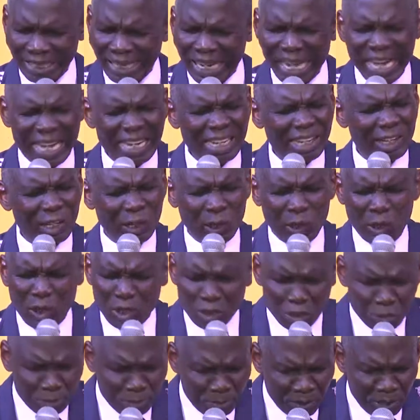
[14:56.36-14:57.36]

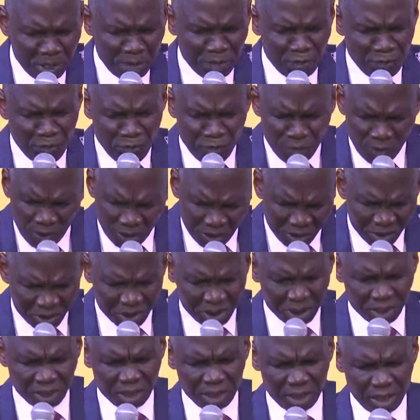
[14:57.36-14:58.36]
cannot bring
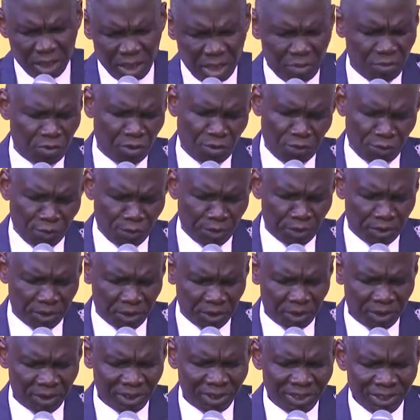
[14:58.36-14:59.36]
forth evil fruit.
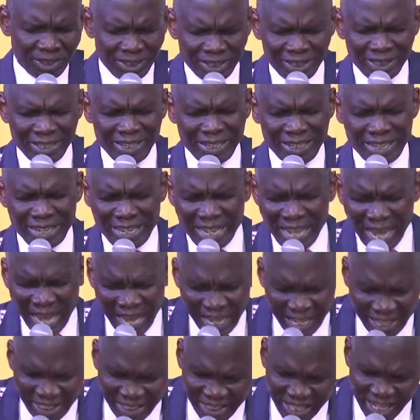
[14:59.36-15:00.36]

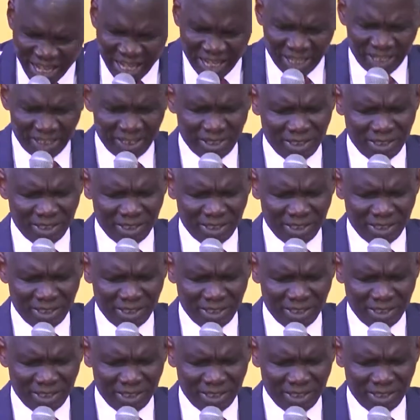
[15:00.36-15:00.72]
Neither